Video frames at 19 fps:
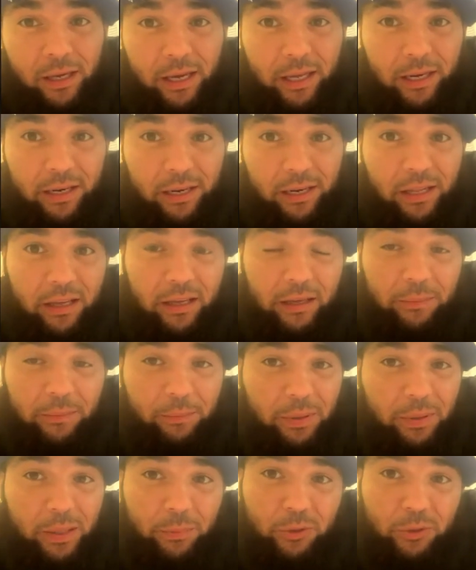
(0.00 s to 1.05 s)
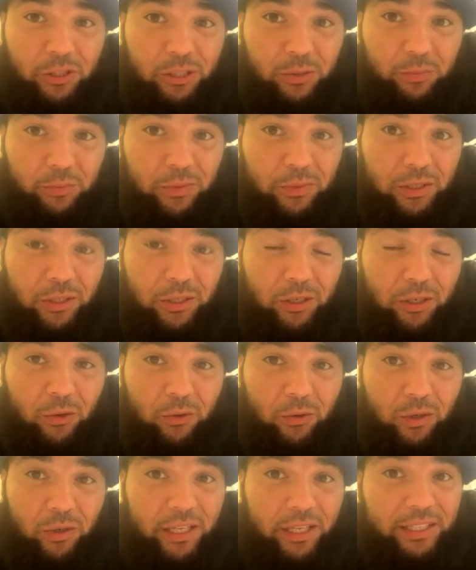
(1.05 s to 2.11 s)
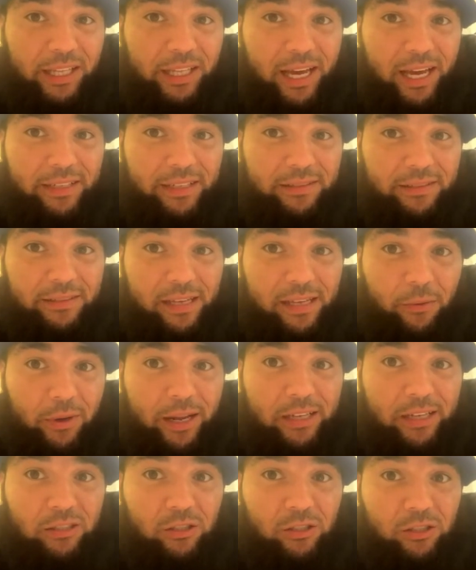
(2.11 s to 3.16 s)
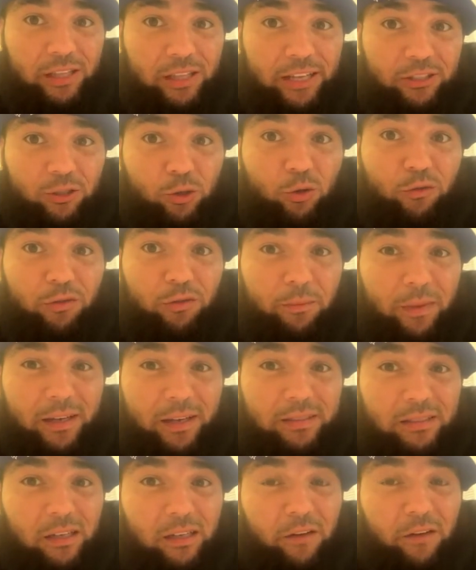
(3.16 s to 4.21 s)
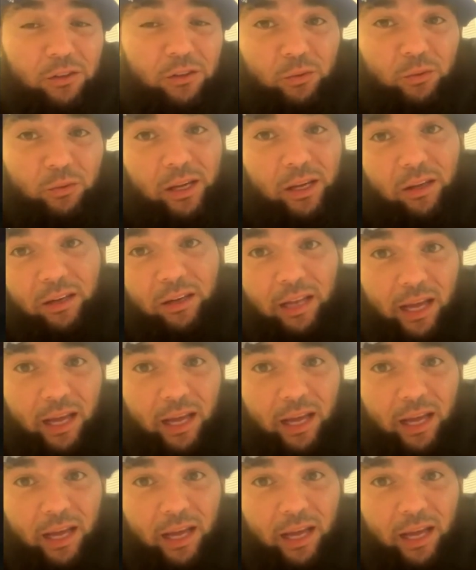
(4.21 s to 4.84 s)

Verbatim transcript: And it, people should, you know, look at that and say, well, that's that's true for myself as well.